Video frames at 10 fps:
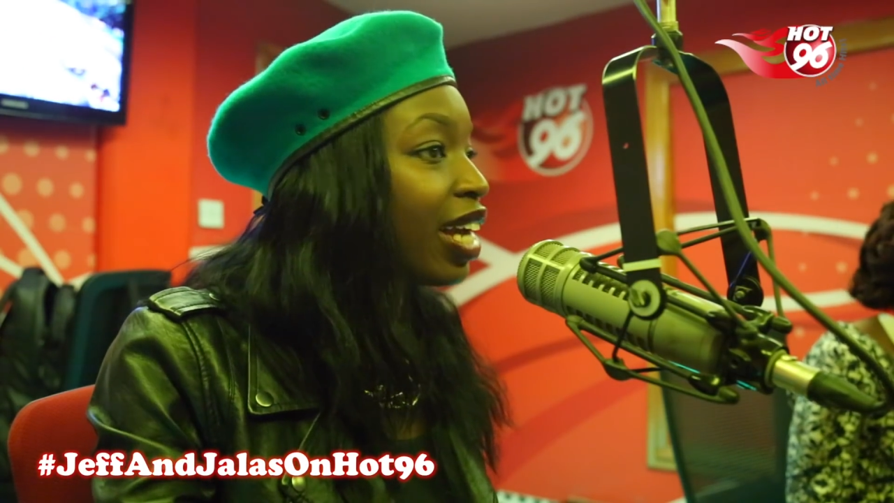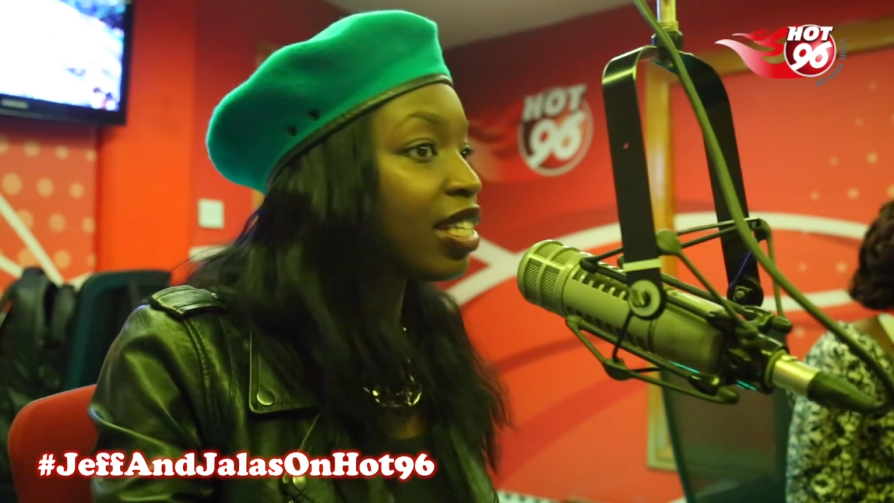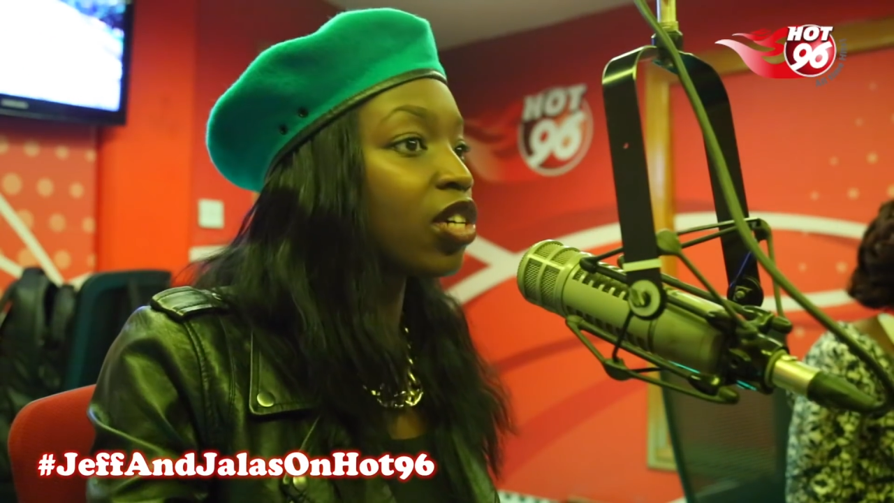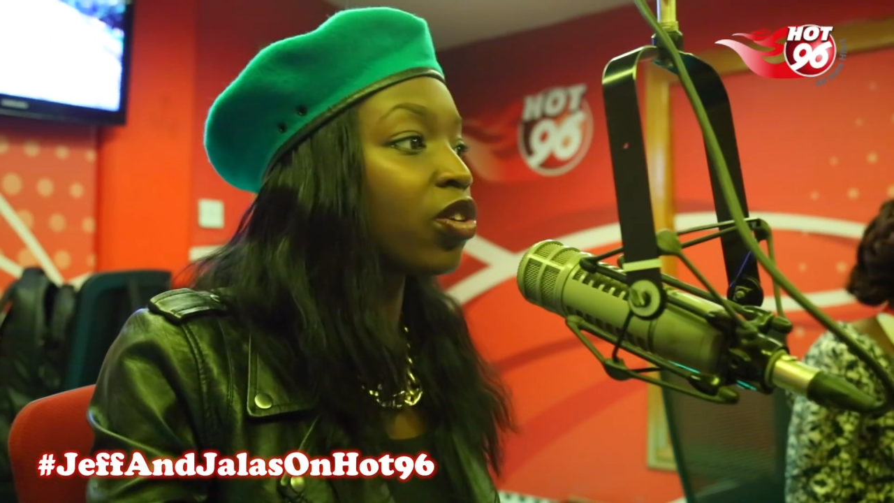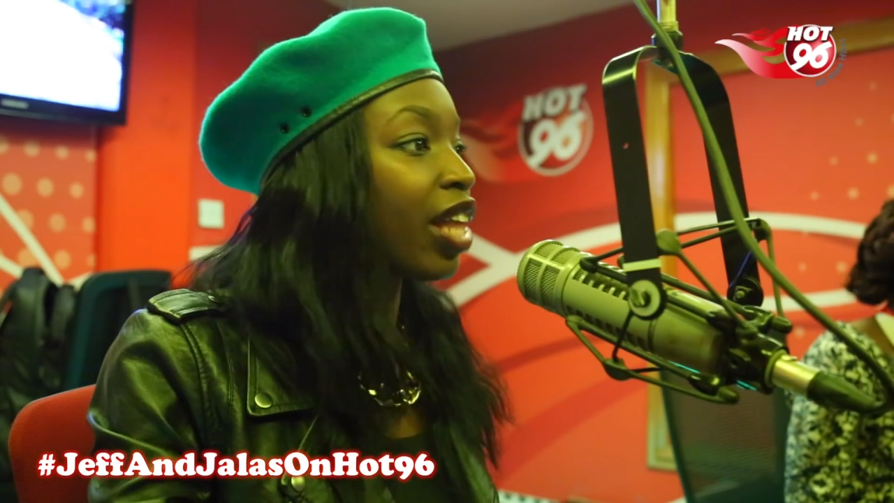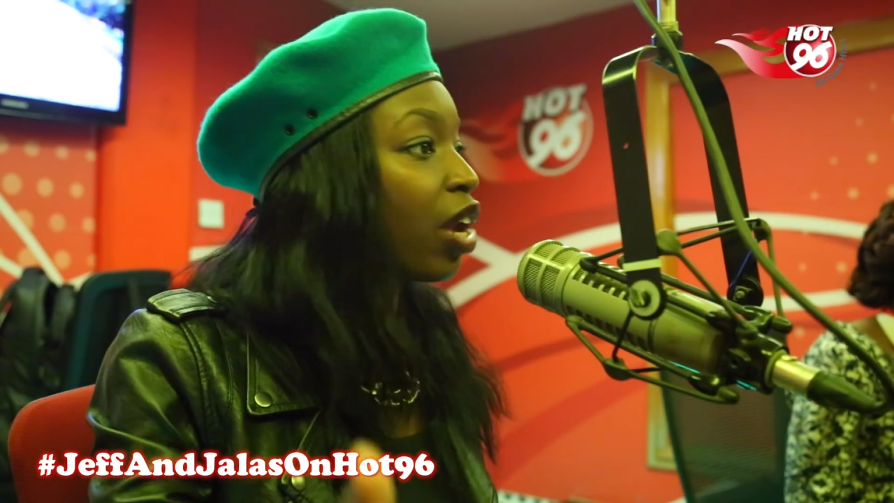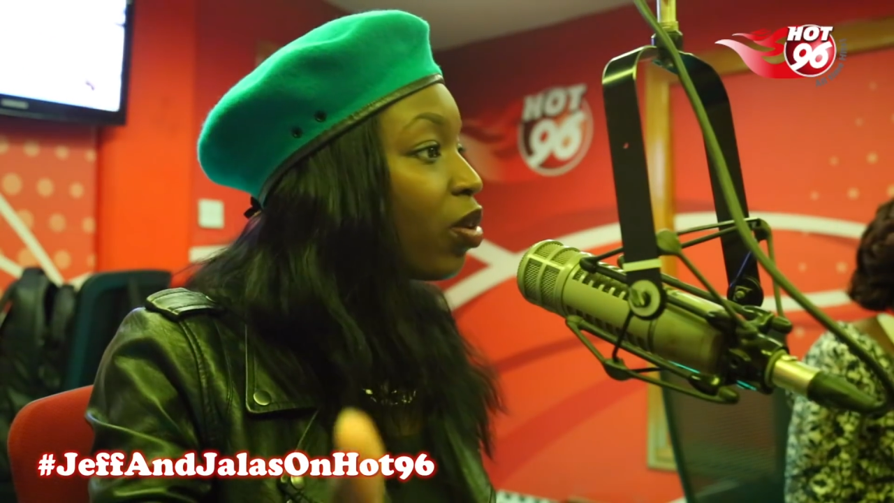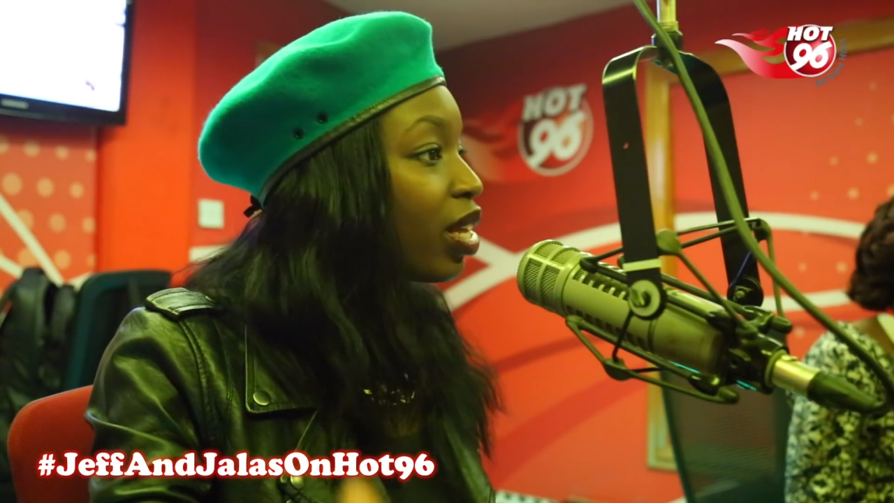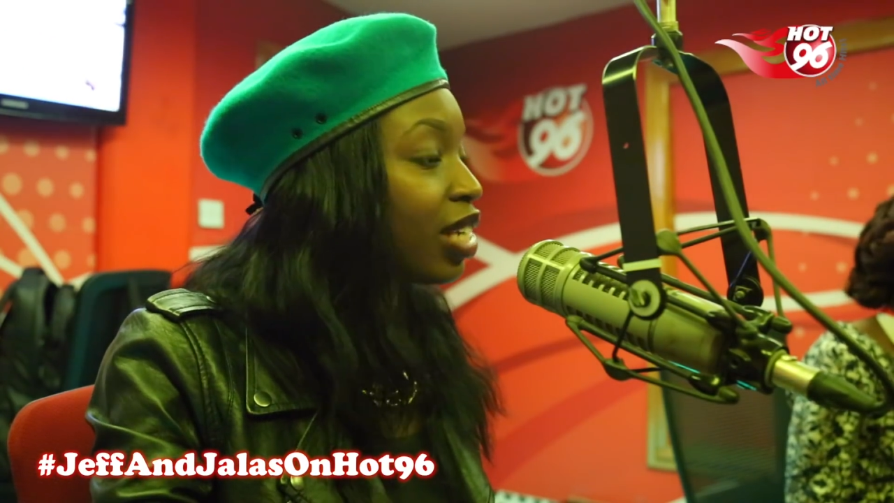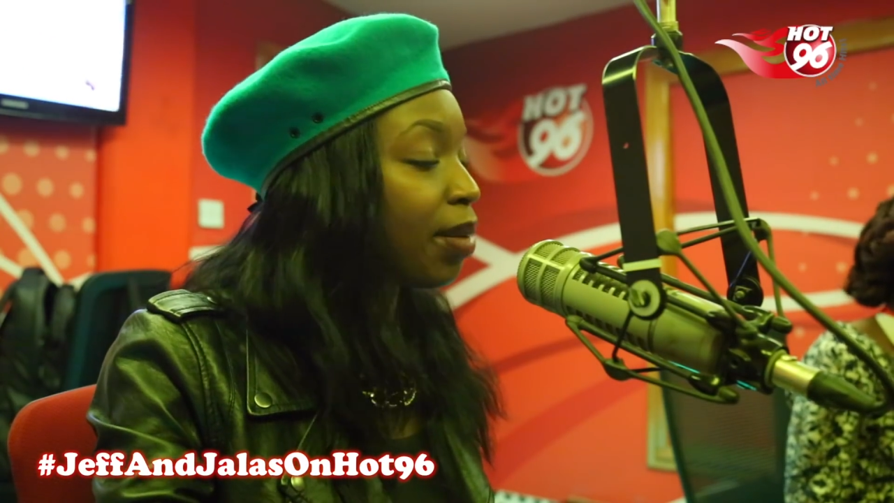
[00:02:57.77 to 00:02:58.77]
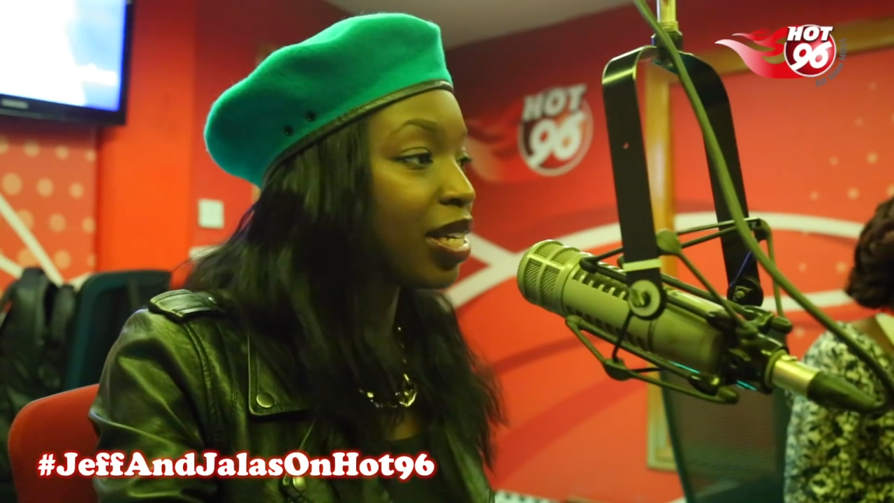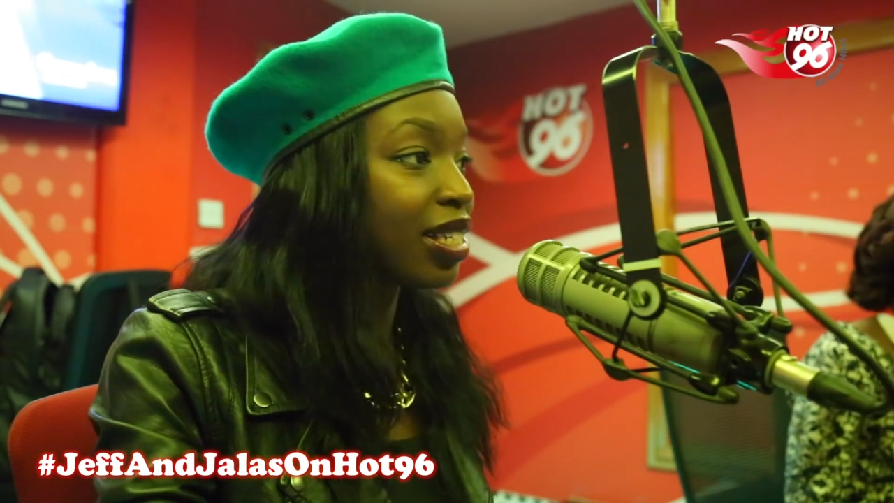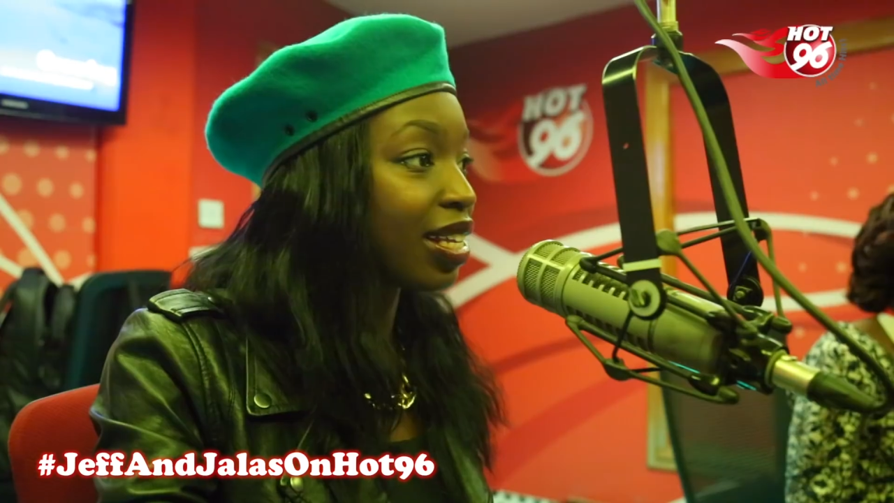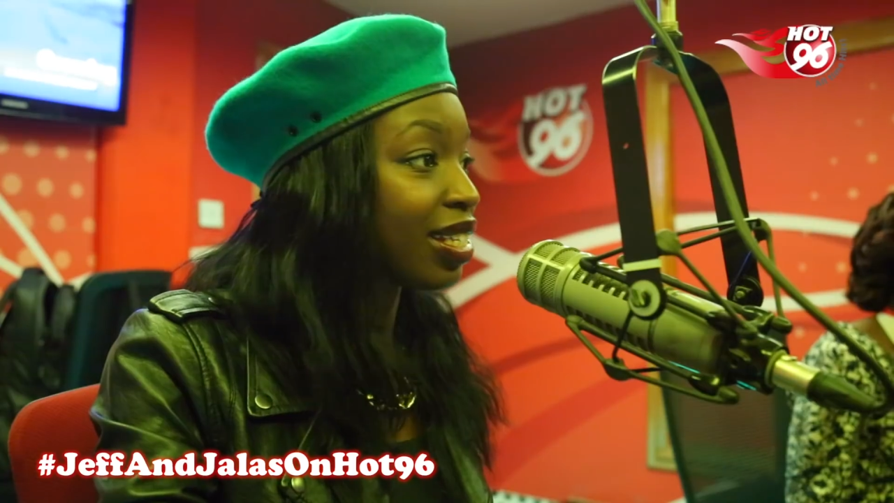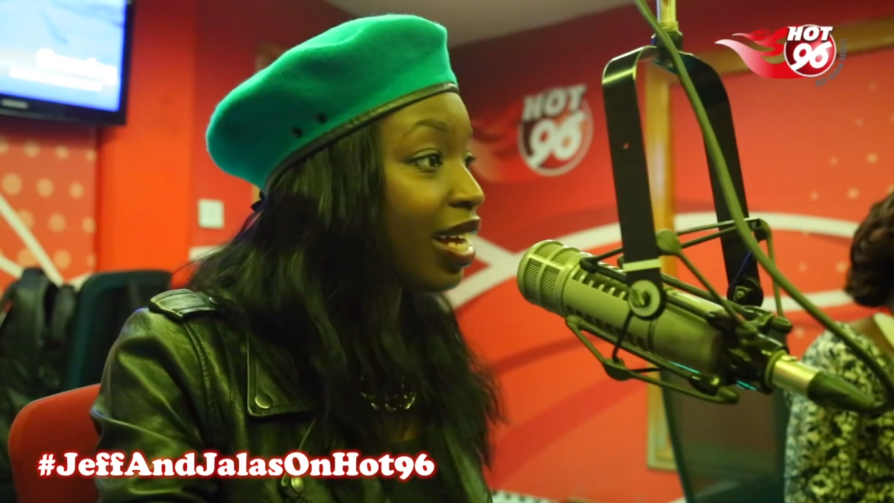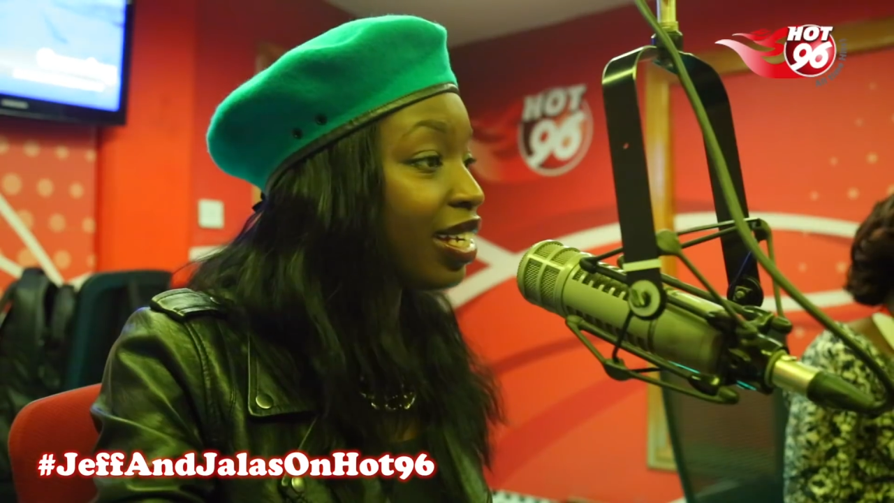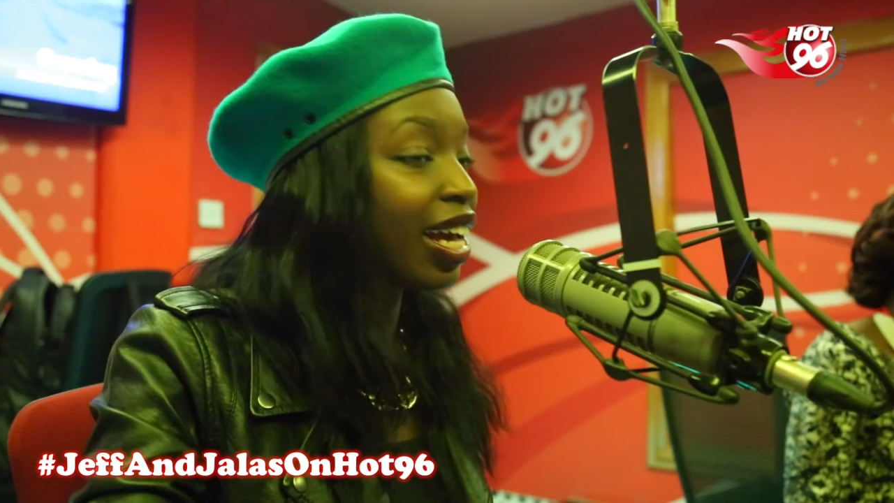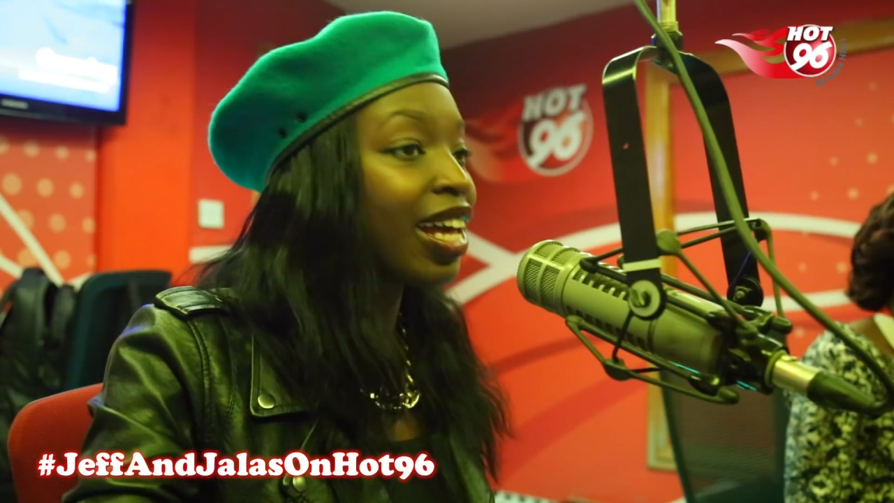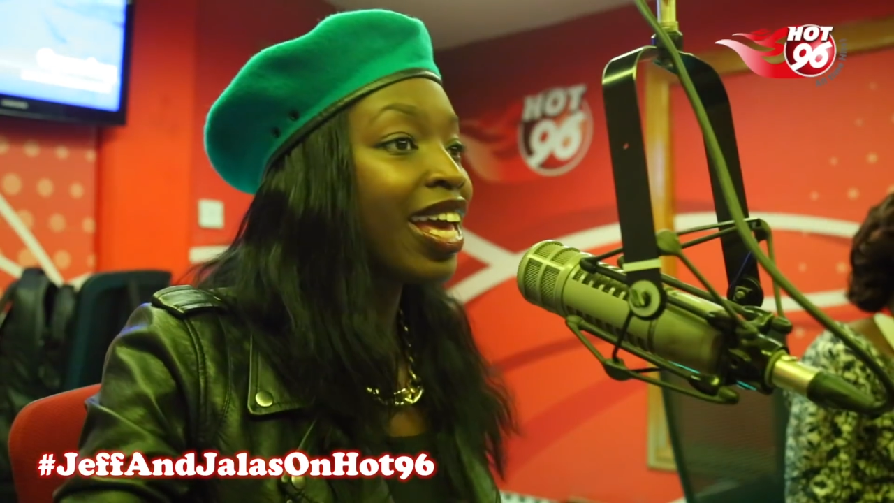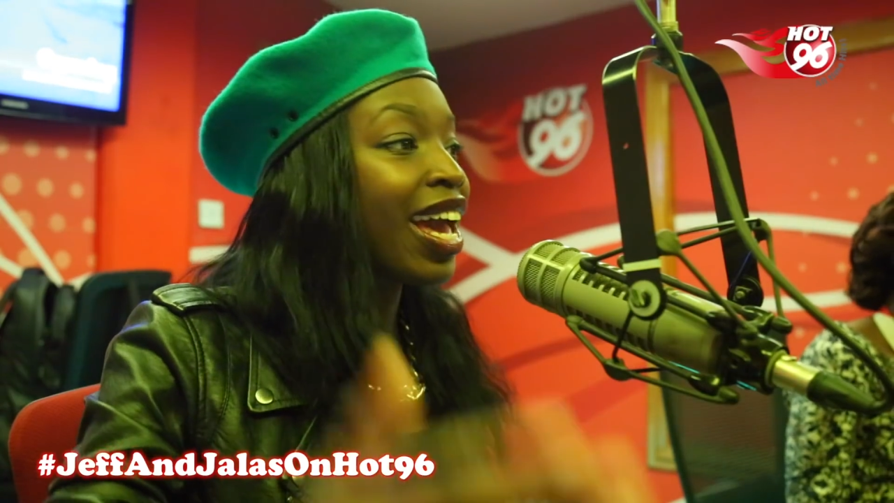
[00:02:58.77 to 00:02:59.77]
I see that all the time in
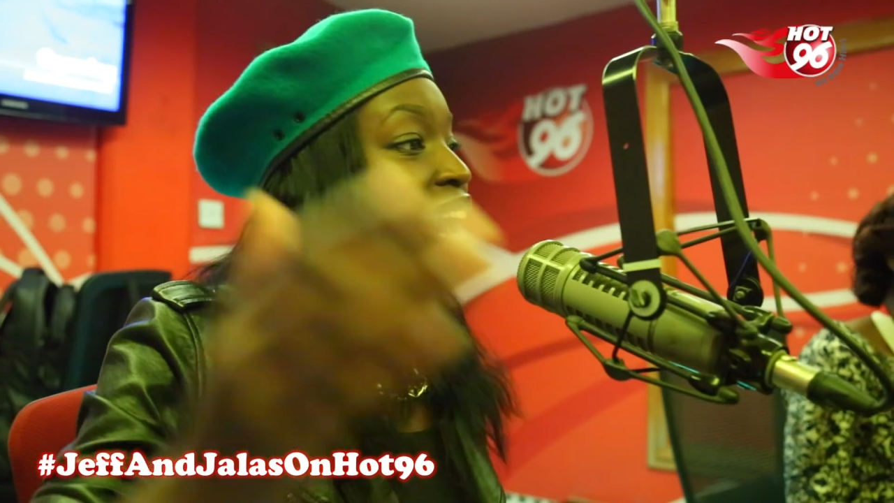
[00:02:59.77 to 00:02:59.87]
Tanzania.